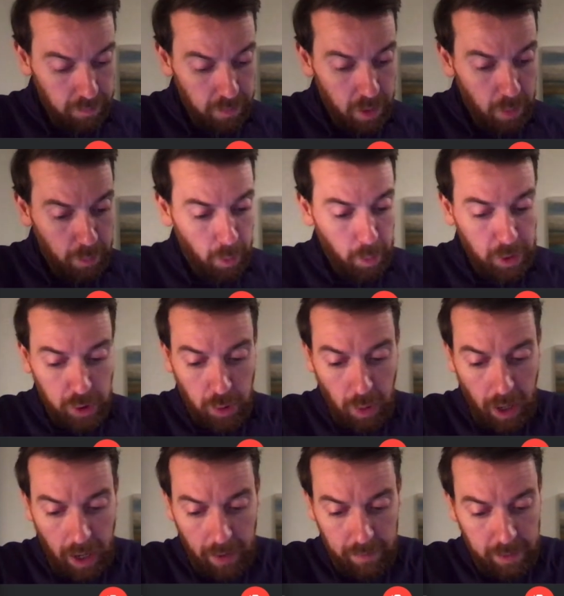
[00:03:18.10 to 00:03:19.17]
but we do
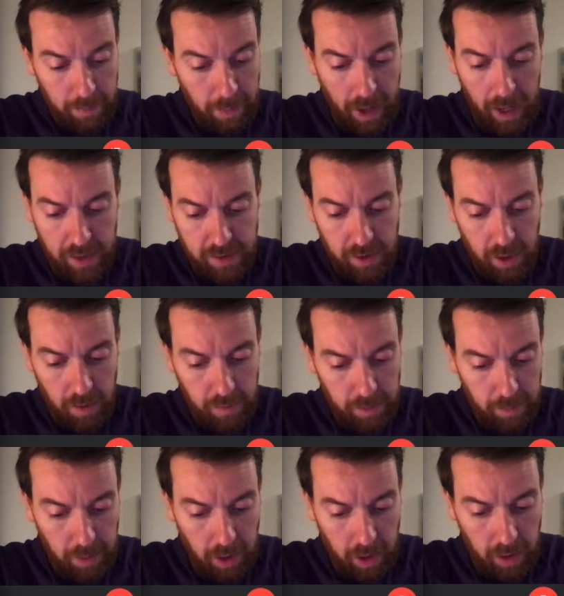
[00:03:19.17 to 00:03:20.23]
have the mass of the
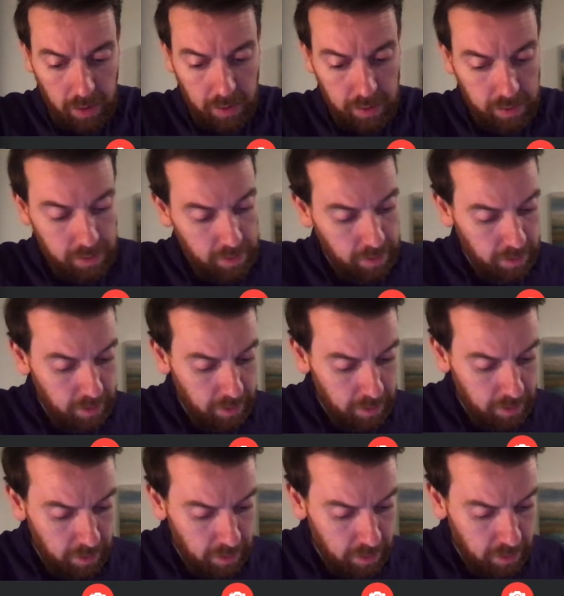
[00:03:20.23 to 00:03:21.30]
block.
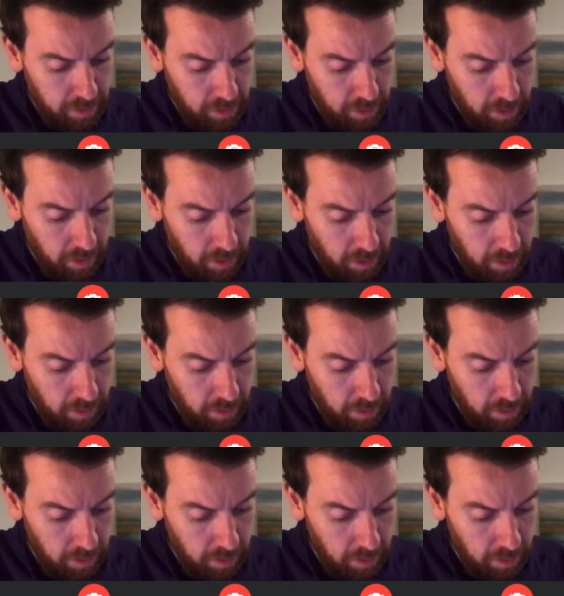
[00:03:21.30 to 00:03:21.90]
Okay.